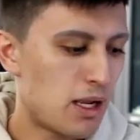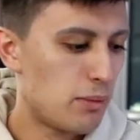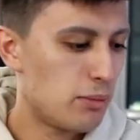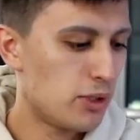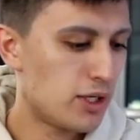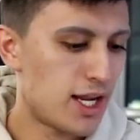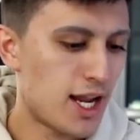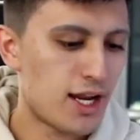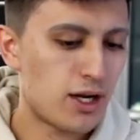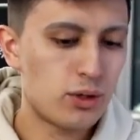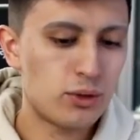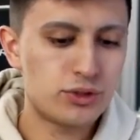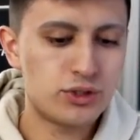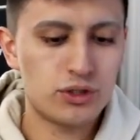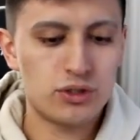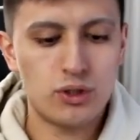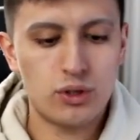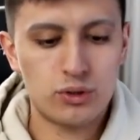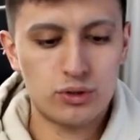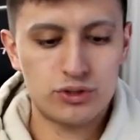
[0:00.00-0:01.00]
maybe you can't go to
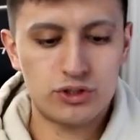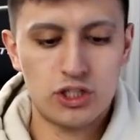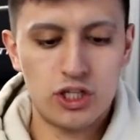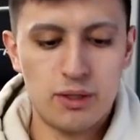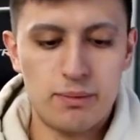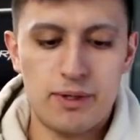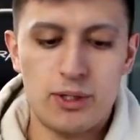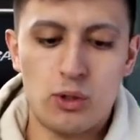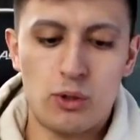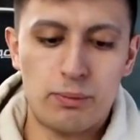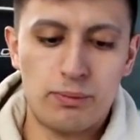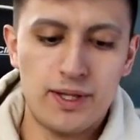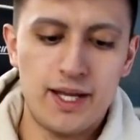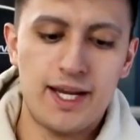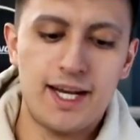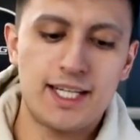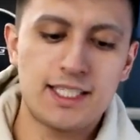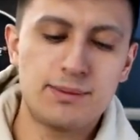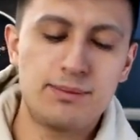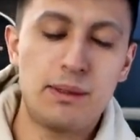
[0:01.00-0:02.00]
your local tournament or play
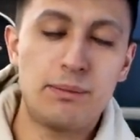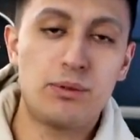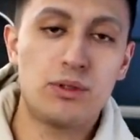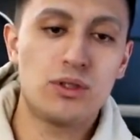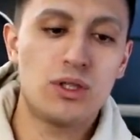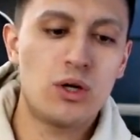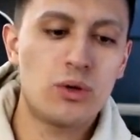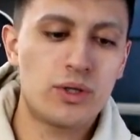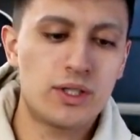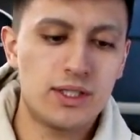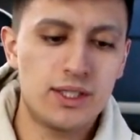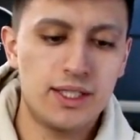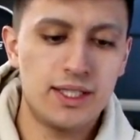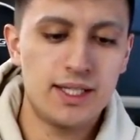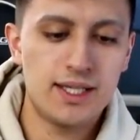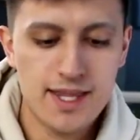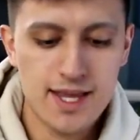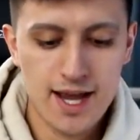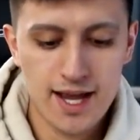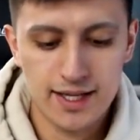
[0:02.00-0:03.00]
against people locally,
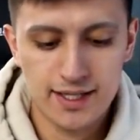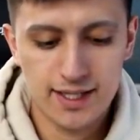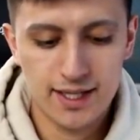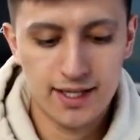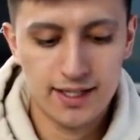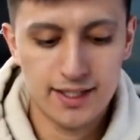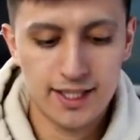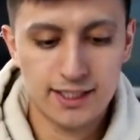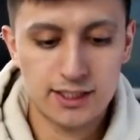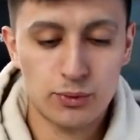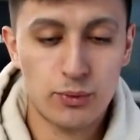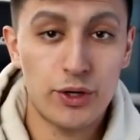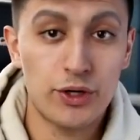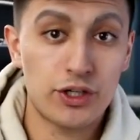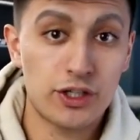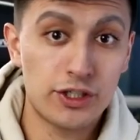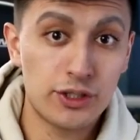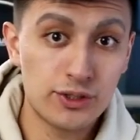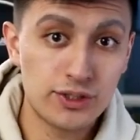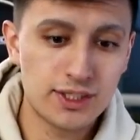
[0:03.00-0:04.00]
then uh, that's the way you
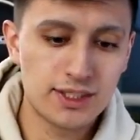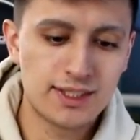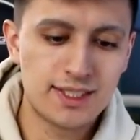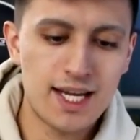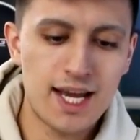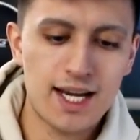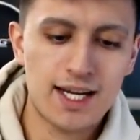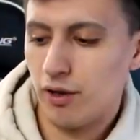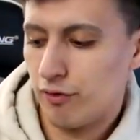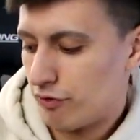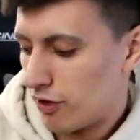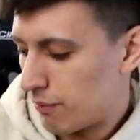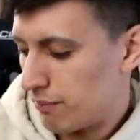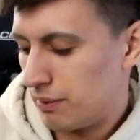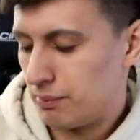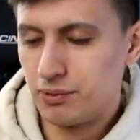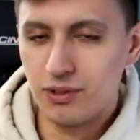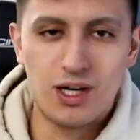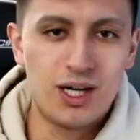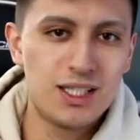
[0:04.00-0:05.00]
can use this deck and fight
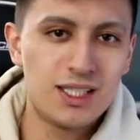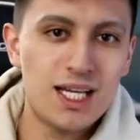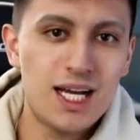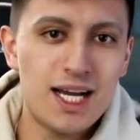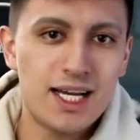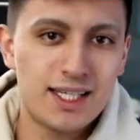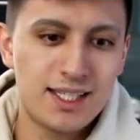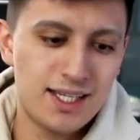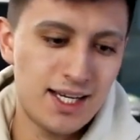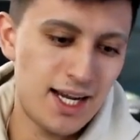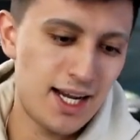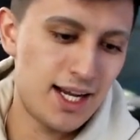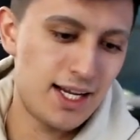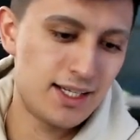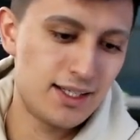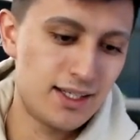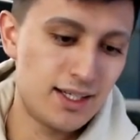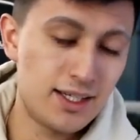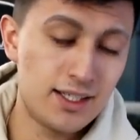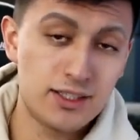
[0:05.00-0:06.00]
people online and
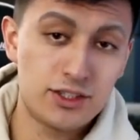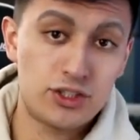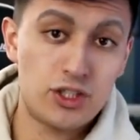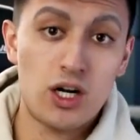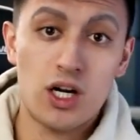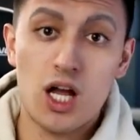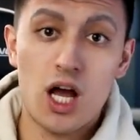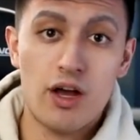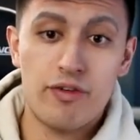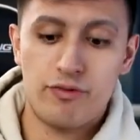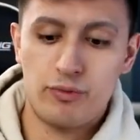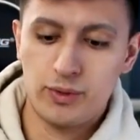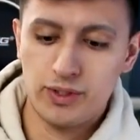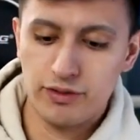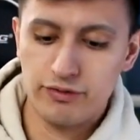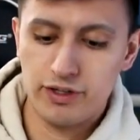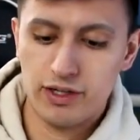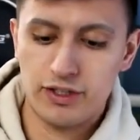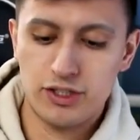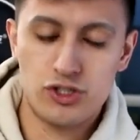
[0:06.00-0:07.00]
uh, start off with
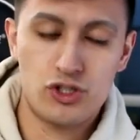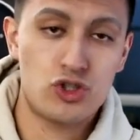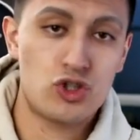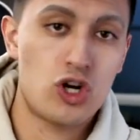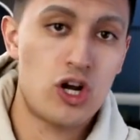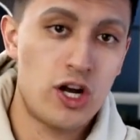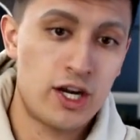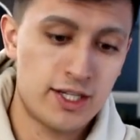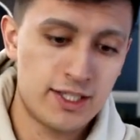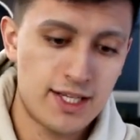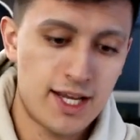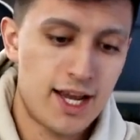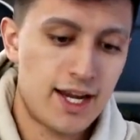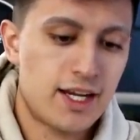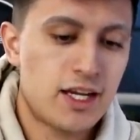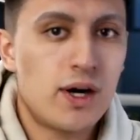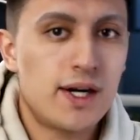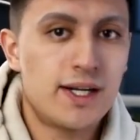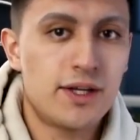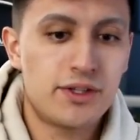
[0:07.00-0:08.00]
a very strong
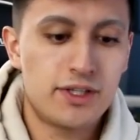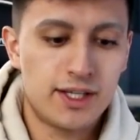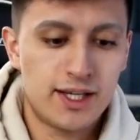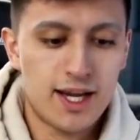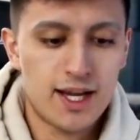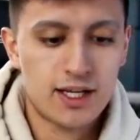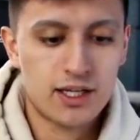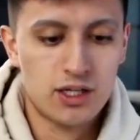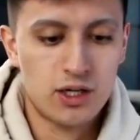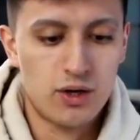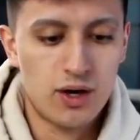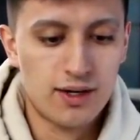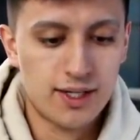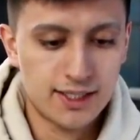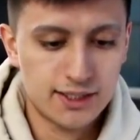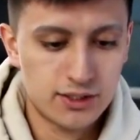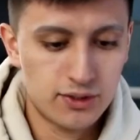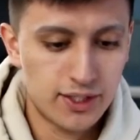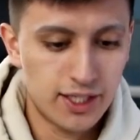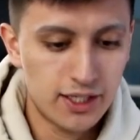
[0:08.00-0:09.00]
deck right at the get-go. All
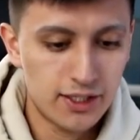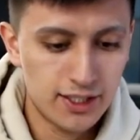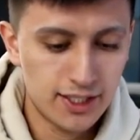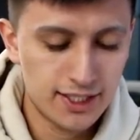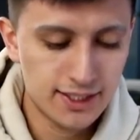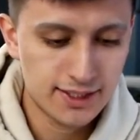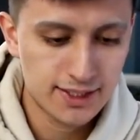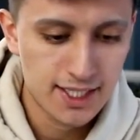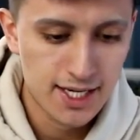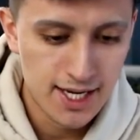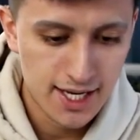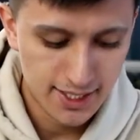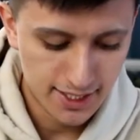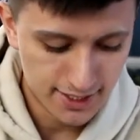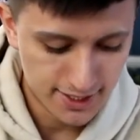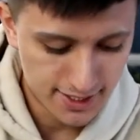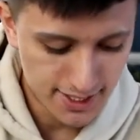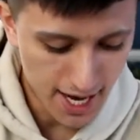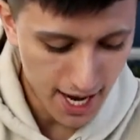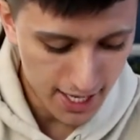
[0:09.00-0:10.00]
right, so here it is, the
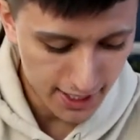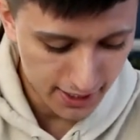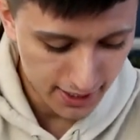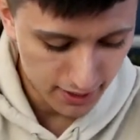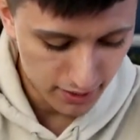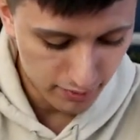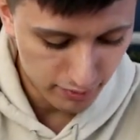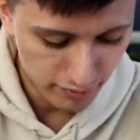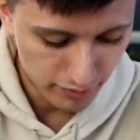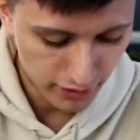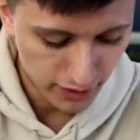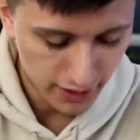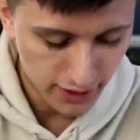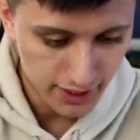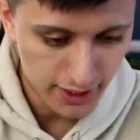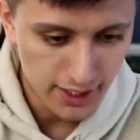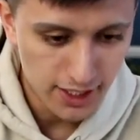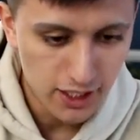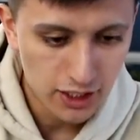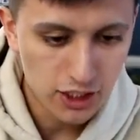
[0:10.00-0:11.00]
Zacian
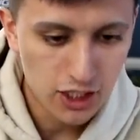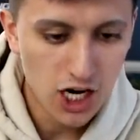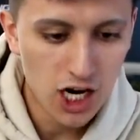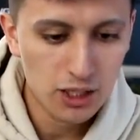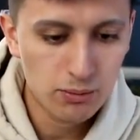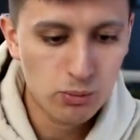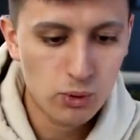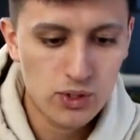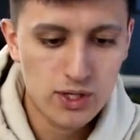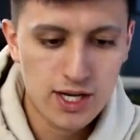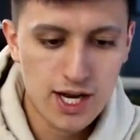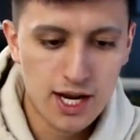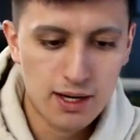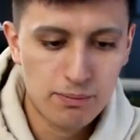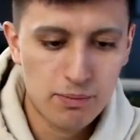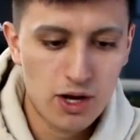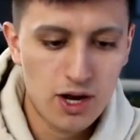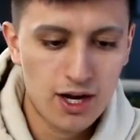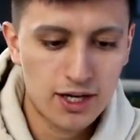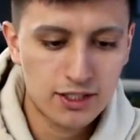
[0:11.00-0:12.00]
V cardboard
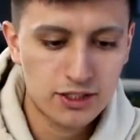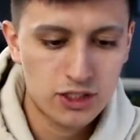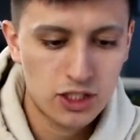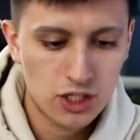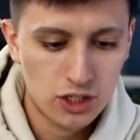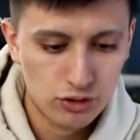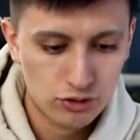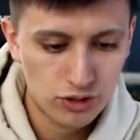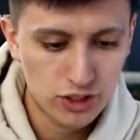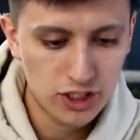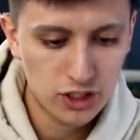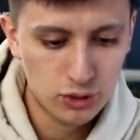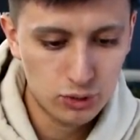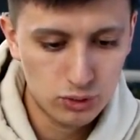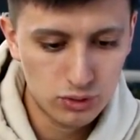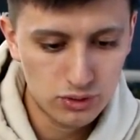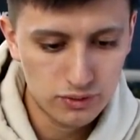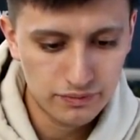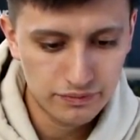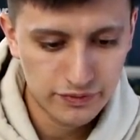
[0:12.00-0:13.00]
deck box. Really
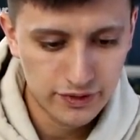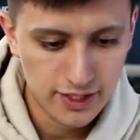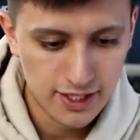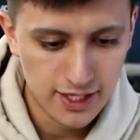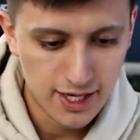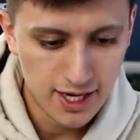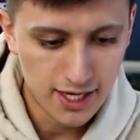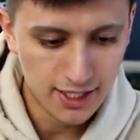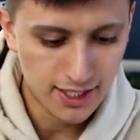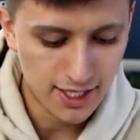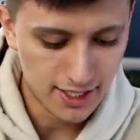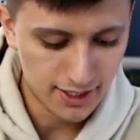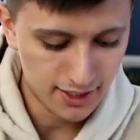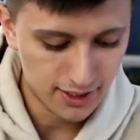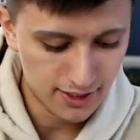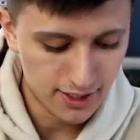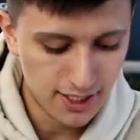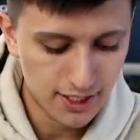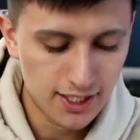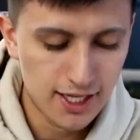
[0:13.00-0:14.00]
cool. I like
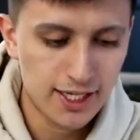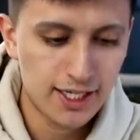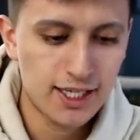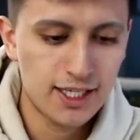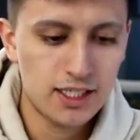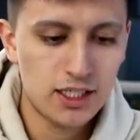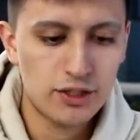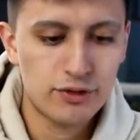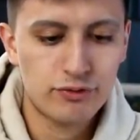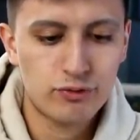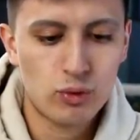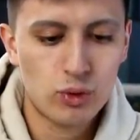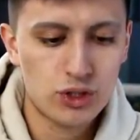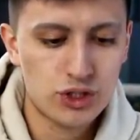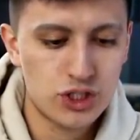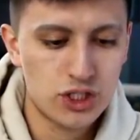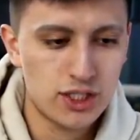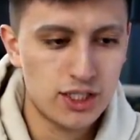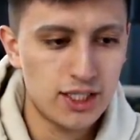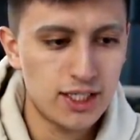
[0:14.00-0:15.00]
it. I like it.
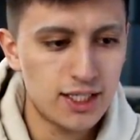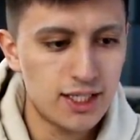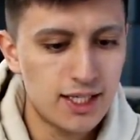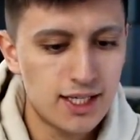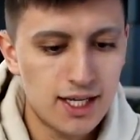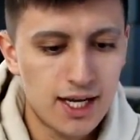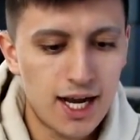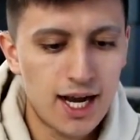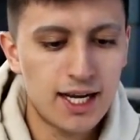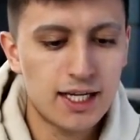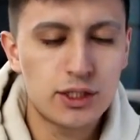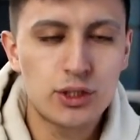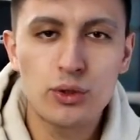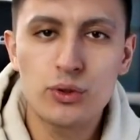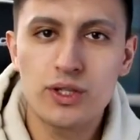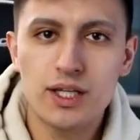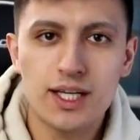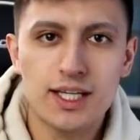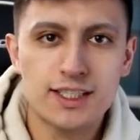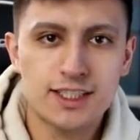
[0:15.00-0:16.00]
Unfortunately, I do
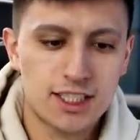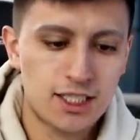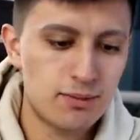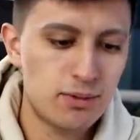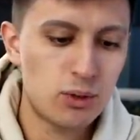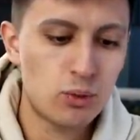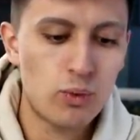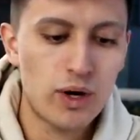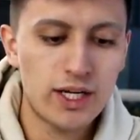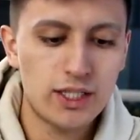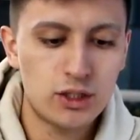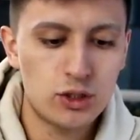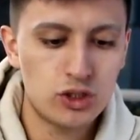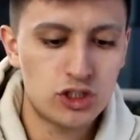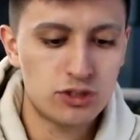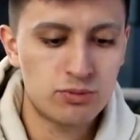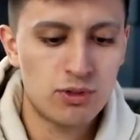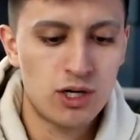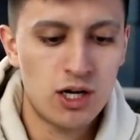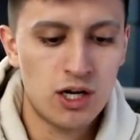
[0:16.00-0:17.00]
think it's going to be way too
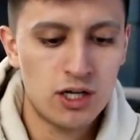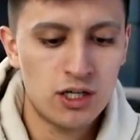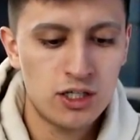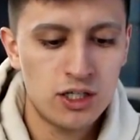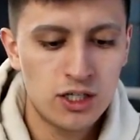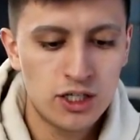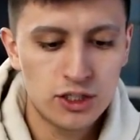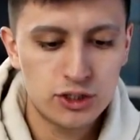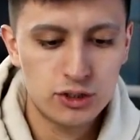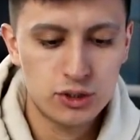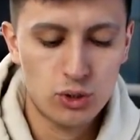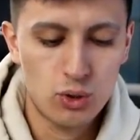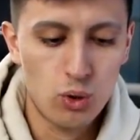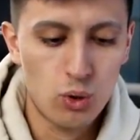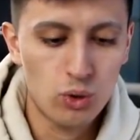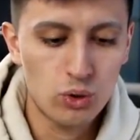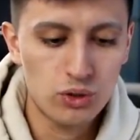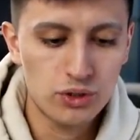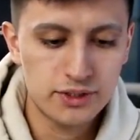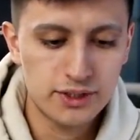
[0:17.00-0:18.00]
small to
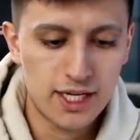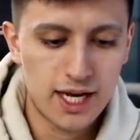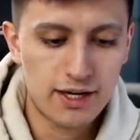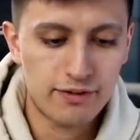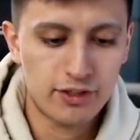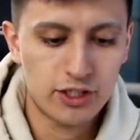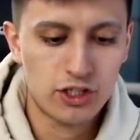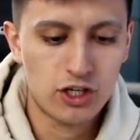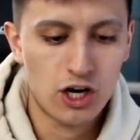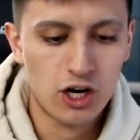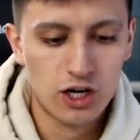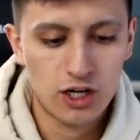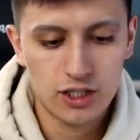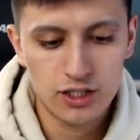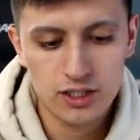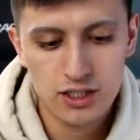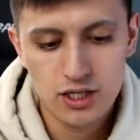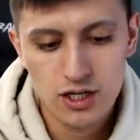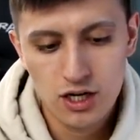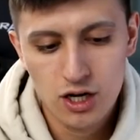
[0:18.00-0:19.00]
hold every
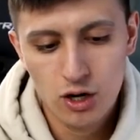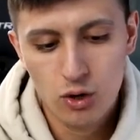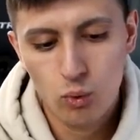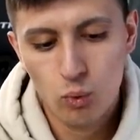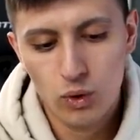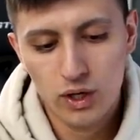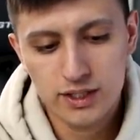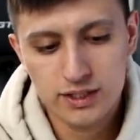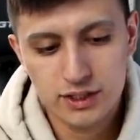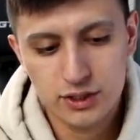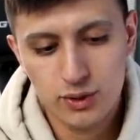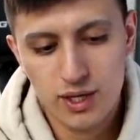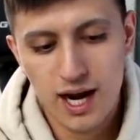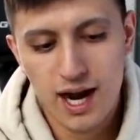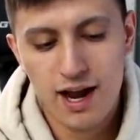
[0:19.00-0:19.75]
card once you